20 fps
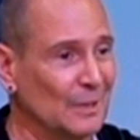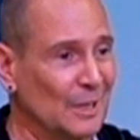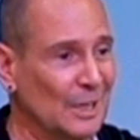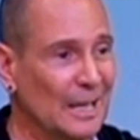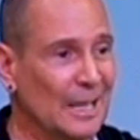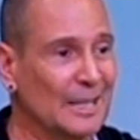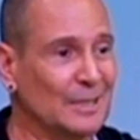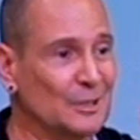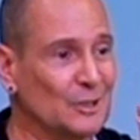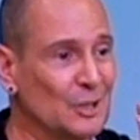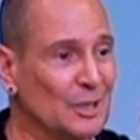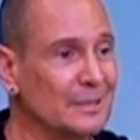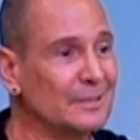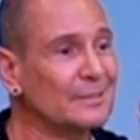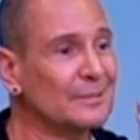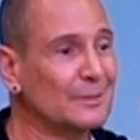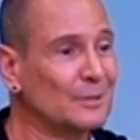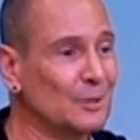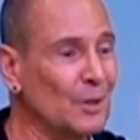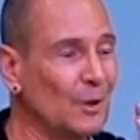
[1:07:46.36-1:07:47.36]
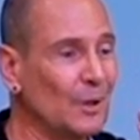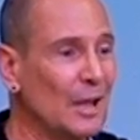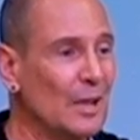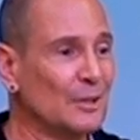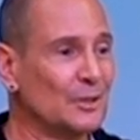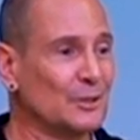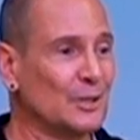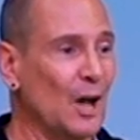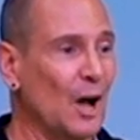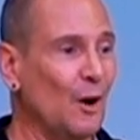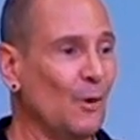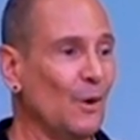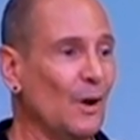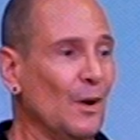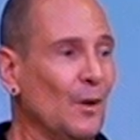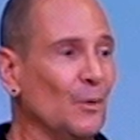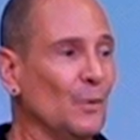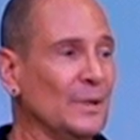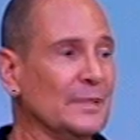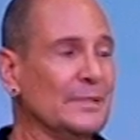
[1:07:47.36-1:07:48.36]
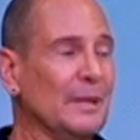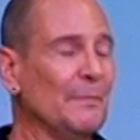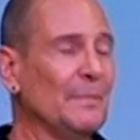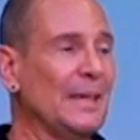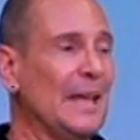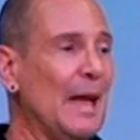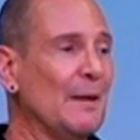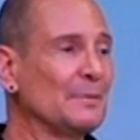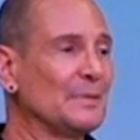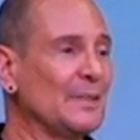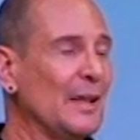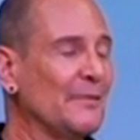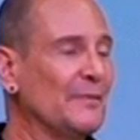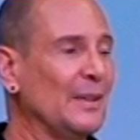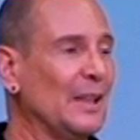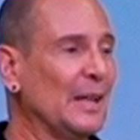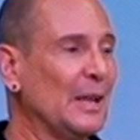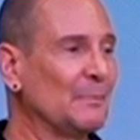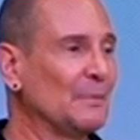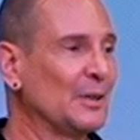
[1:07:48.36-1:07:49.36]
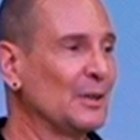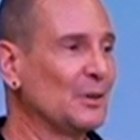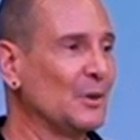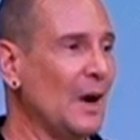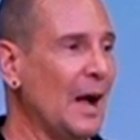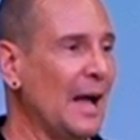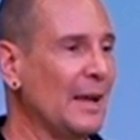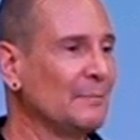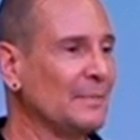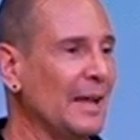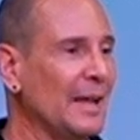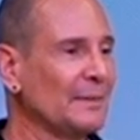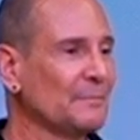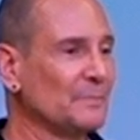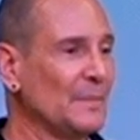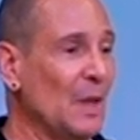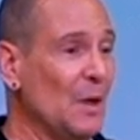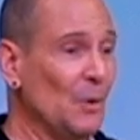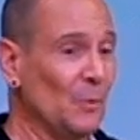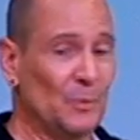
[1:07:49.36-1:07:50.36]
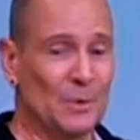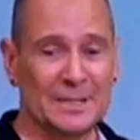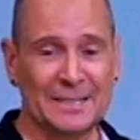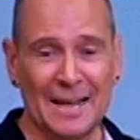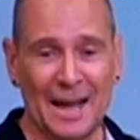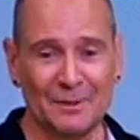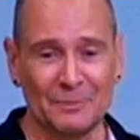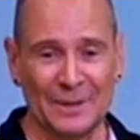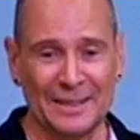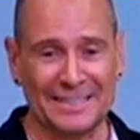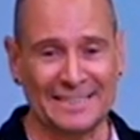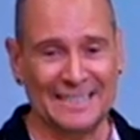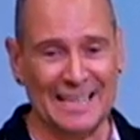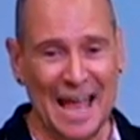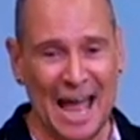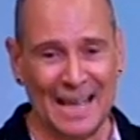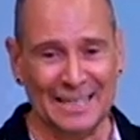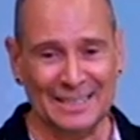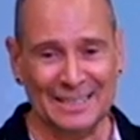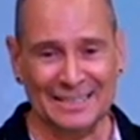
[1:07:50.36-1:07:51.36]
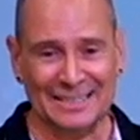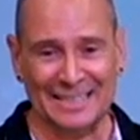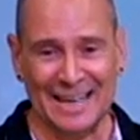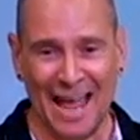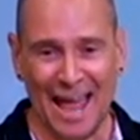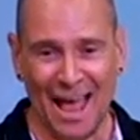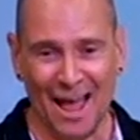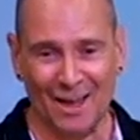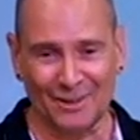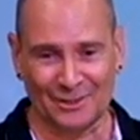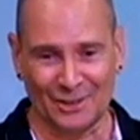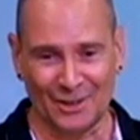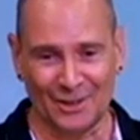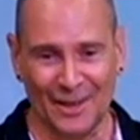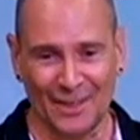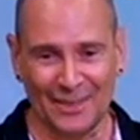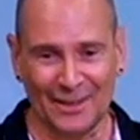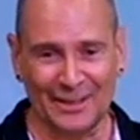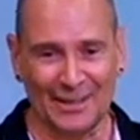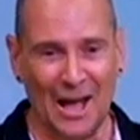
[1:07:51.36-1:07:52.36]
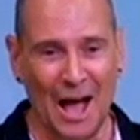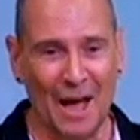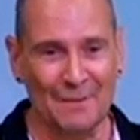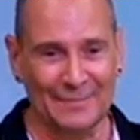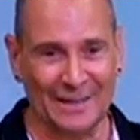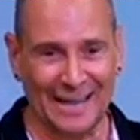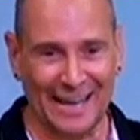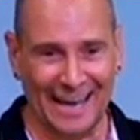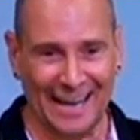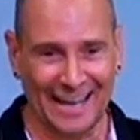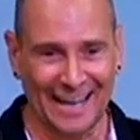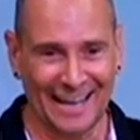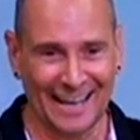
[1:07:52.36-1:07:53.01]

It just, so when something happens and I feel like I'm going to cry, I'm like, we're done with sadness now, turn on the comedy.